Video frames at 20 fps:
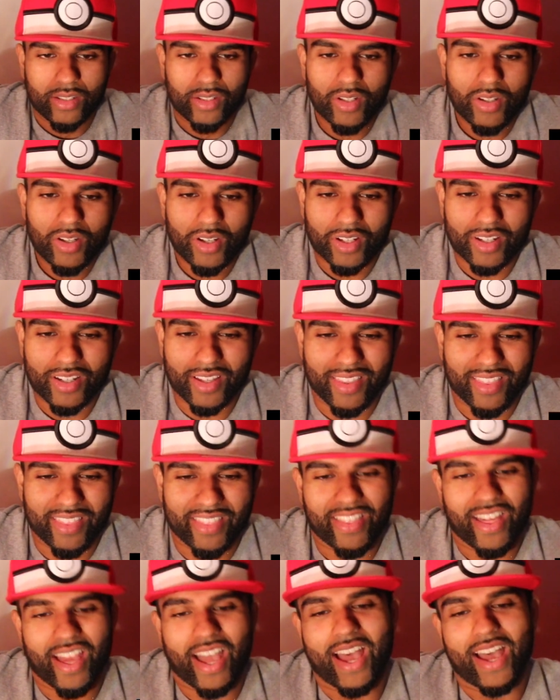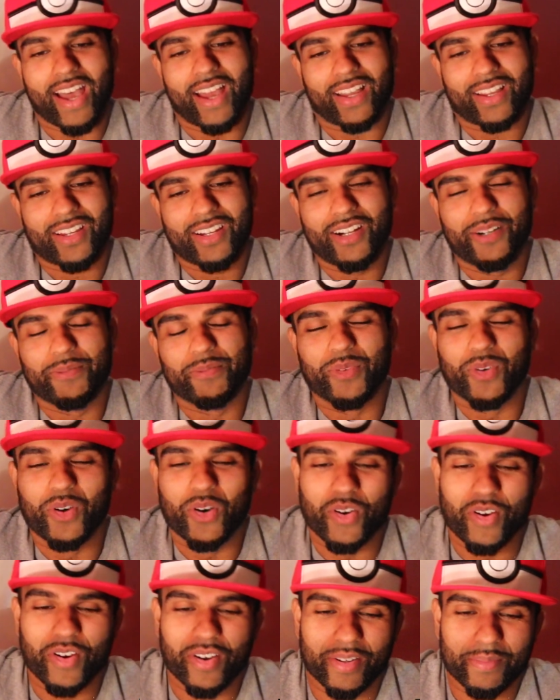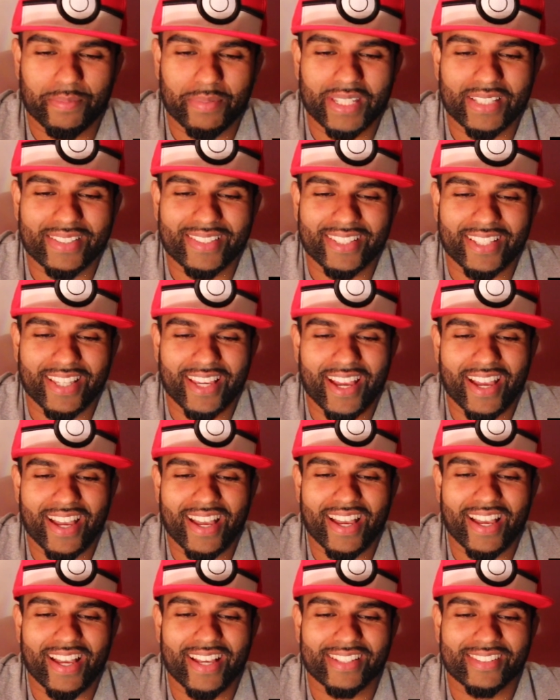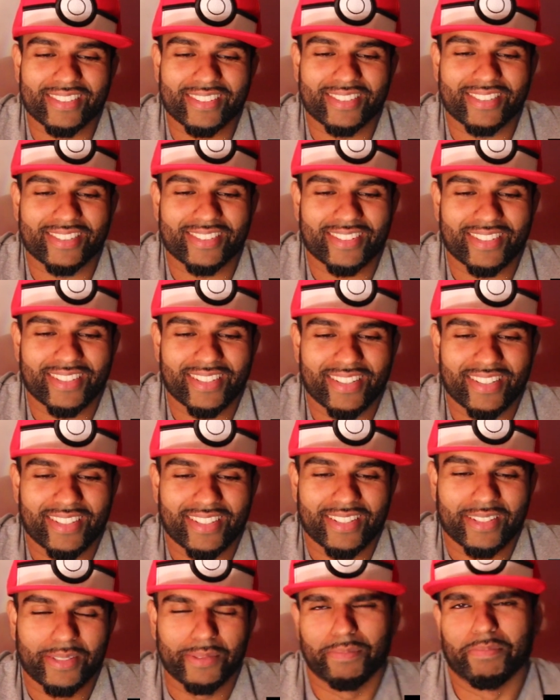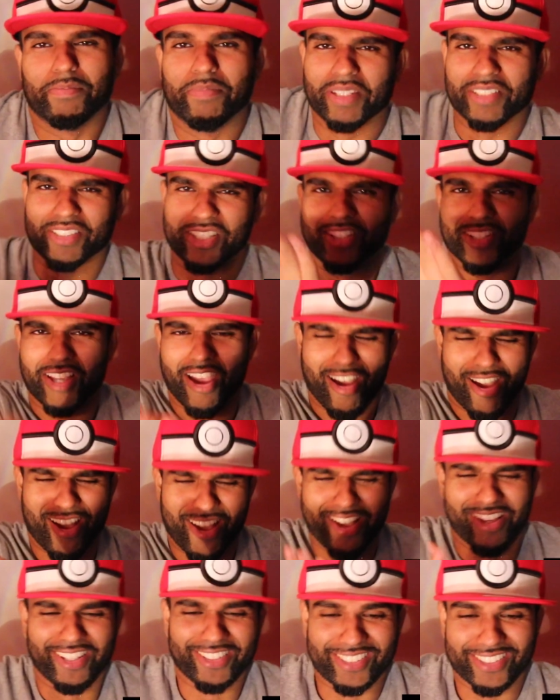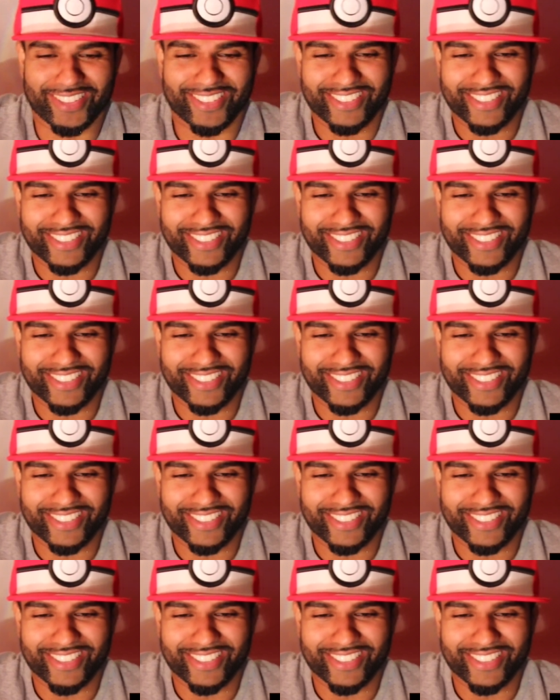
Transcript: Look at that. Come on, BTS. BTS.